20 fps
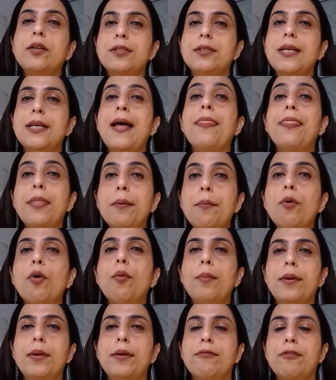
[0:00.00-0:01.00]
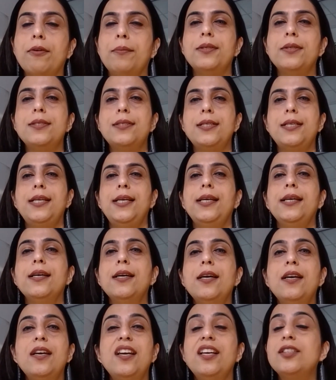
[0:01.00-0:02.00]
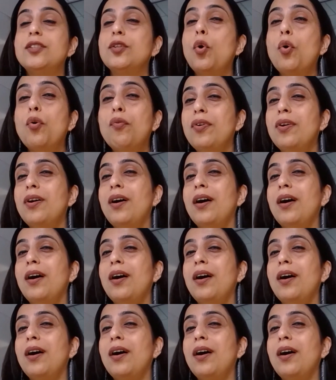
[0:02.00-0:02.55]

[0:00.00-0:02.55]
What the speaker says: landfills at the moment from the city is over